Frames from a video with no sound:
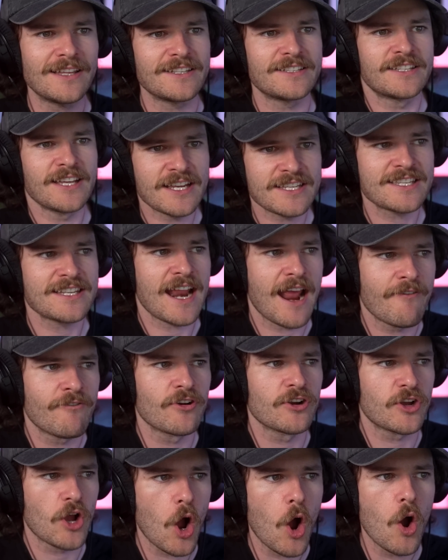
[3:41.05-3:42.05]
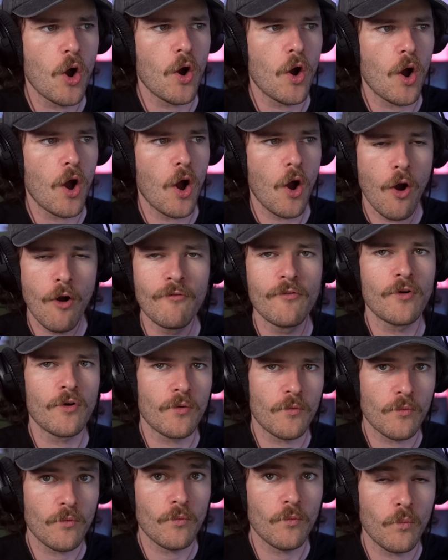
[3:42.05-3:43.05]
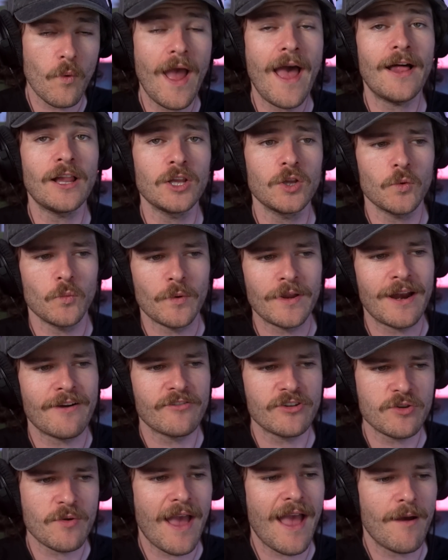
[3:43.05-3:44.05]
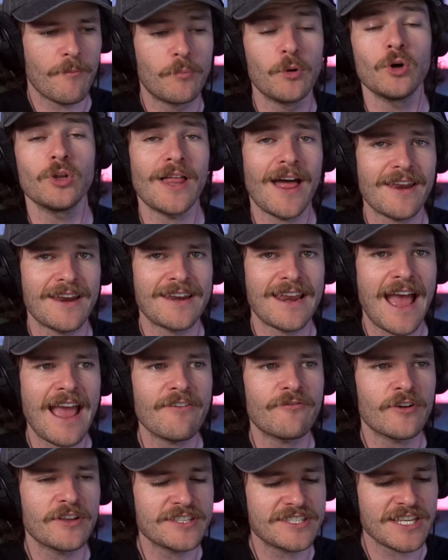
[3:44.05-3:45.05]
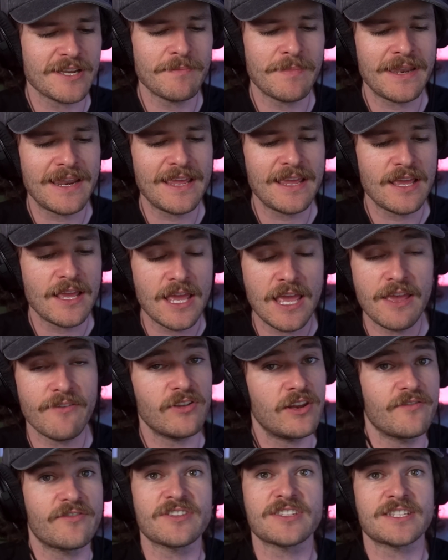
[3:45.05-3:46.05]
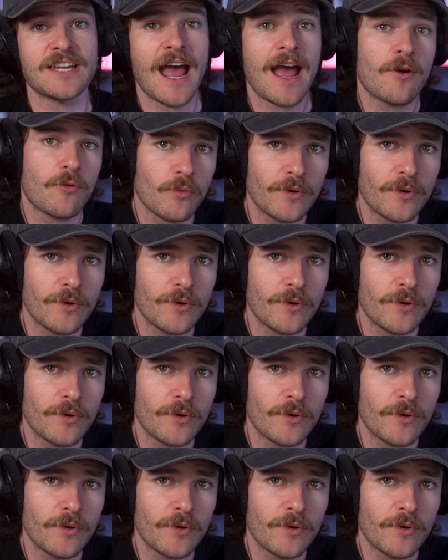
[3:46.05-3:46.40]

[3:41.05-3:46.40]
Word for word: It doesn't ever go over well whenever you pull out a knife on somebody, even if it's not